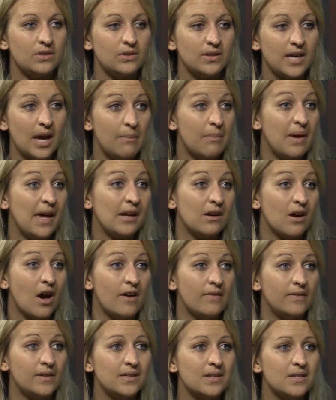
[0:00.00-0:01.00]
campaign
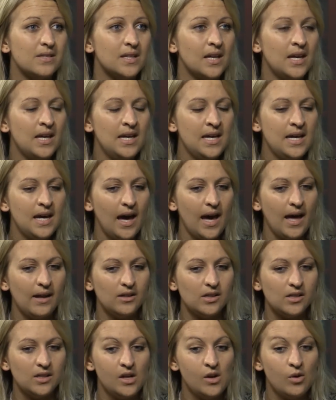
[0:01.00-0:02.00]
coffers
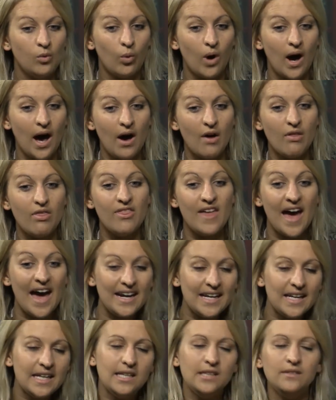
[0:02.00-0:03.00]
and how
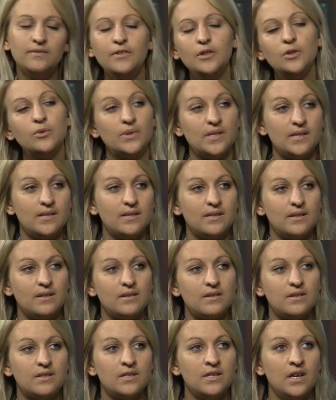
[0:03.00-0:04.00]
that
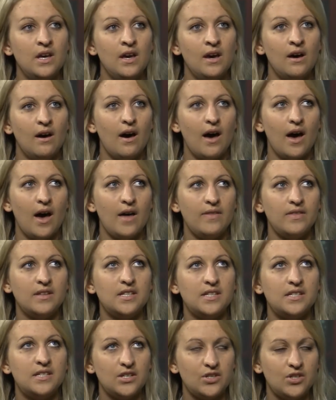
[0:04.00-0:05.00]
influences the
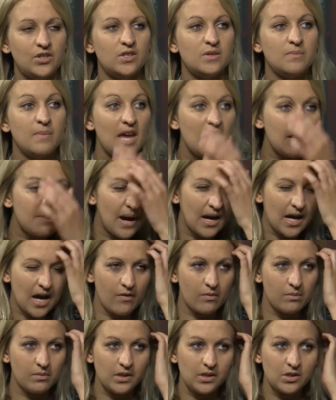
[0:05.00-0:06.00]
decisions made by
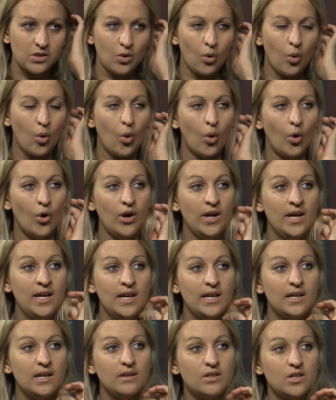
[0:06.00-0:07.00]
government, or
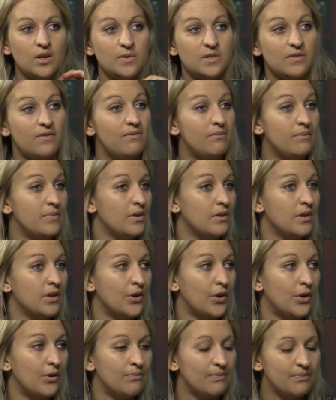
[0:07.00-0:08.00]
in terms of, you
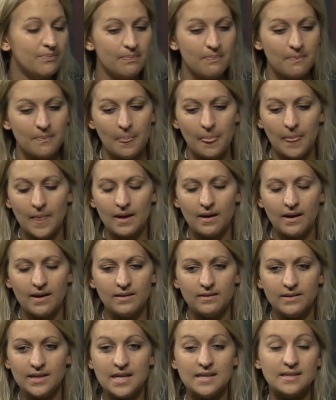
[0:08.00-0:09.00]
know,
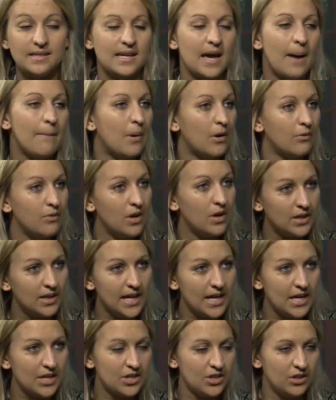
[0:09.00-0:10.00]
easing up on
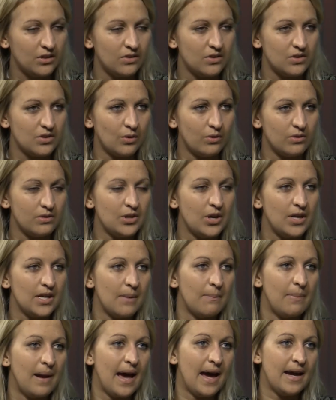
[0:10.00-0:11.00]
regulations or turning
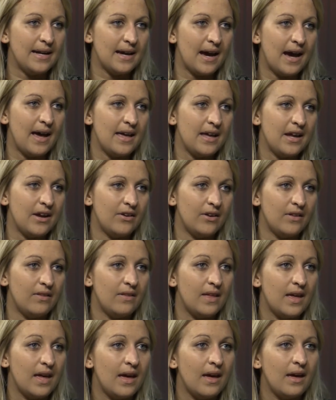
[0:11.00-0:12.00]
a blind eye here
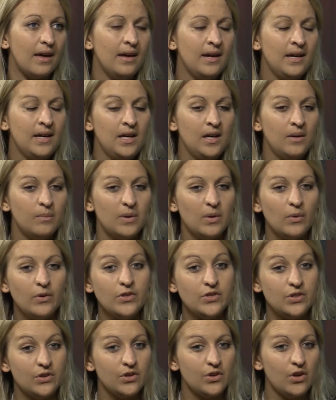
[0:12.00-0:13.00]
and there. But
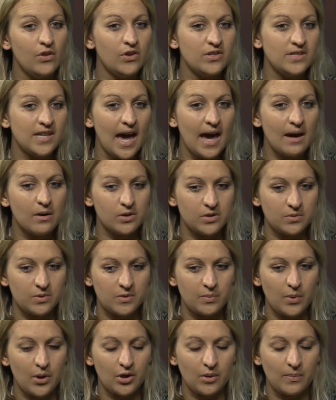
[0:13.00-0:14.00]
also, you know, those gag orders we
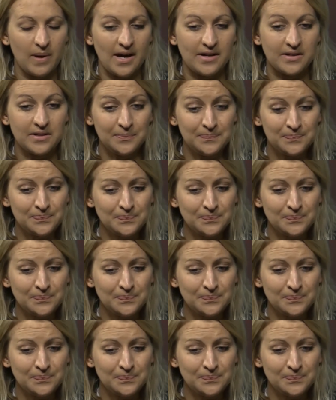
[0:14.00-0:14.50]
spoke about,